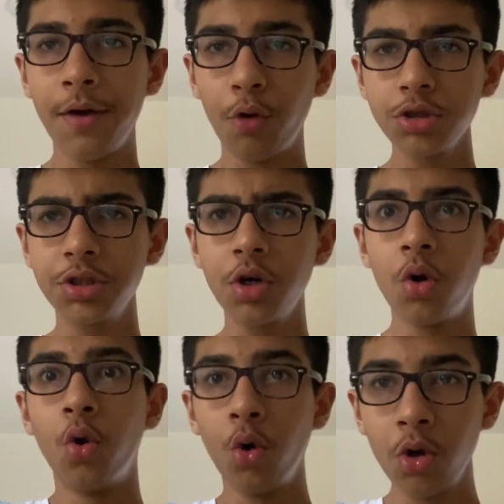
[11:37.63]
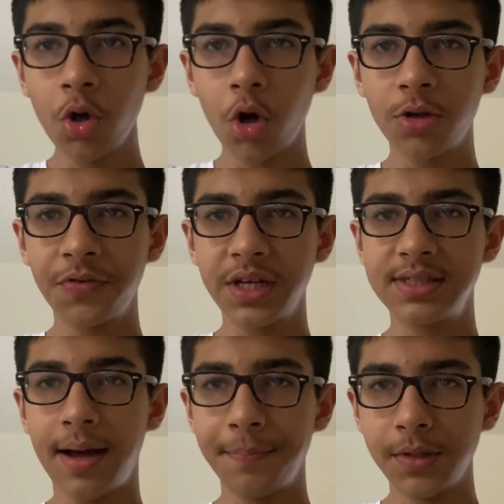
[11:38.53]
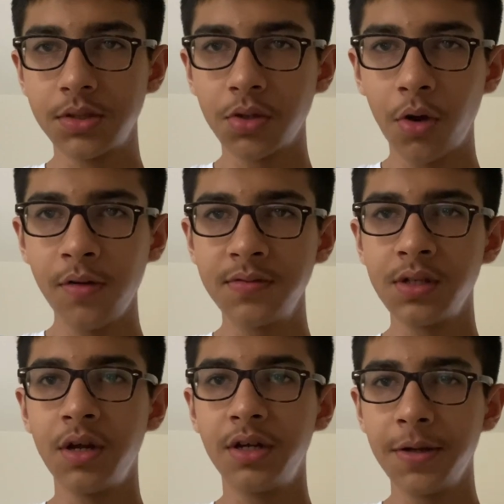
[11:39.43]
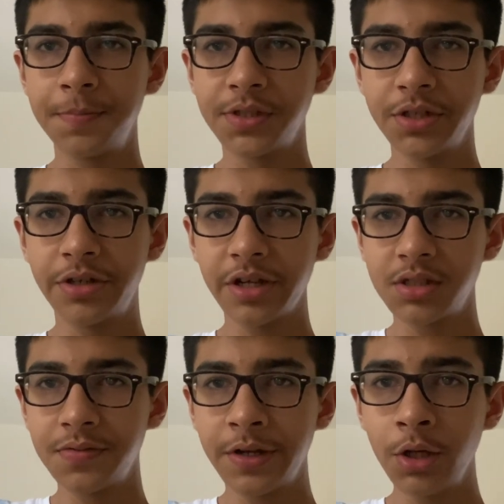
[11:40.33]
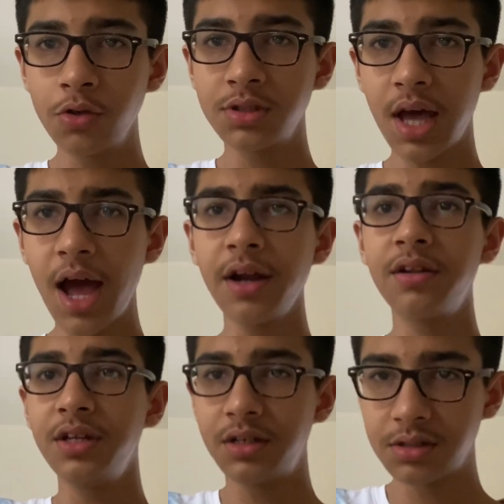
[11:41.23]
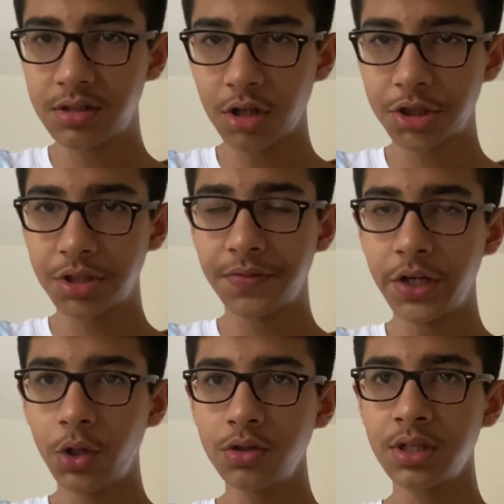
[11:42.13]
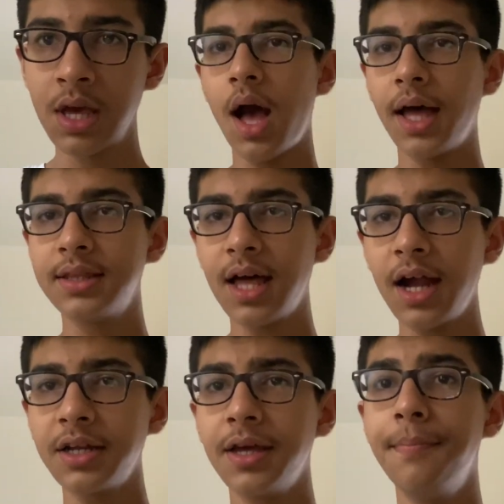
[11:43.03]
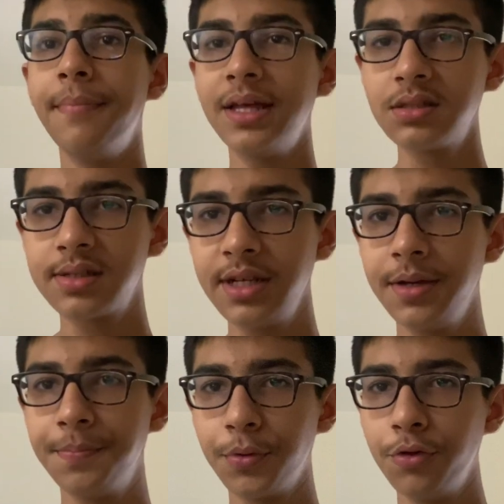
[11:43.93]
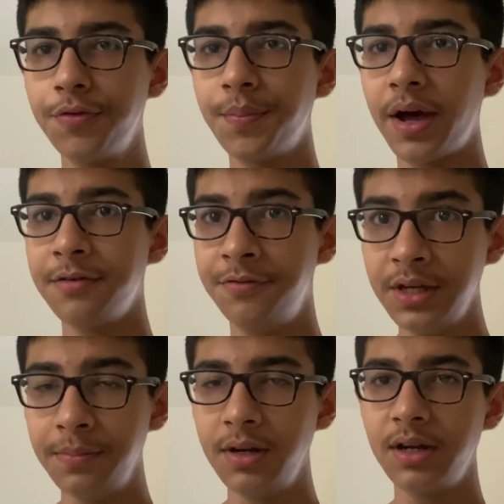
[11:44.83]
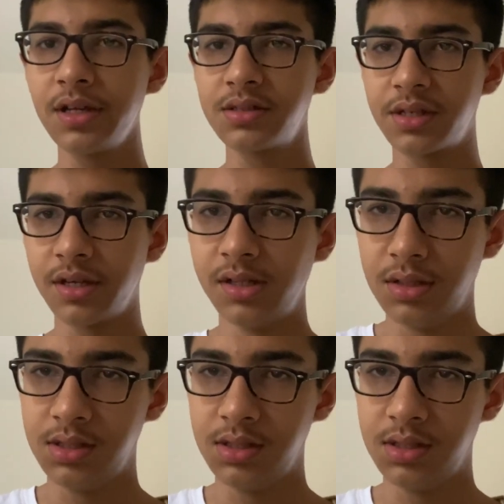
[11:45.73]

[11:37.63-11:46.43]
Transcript: watched a whole lot of example solves, tips and tricks videos and reconstruction videos, and that immensely improved my V building skills.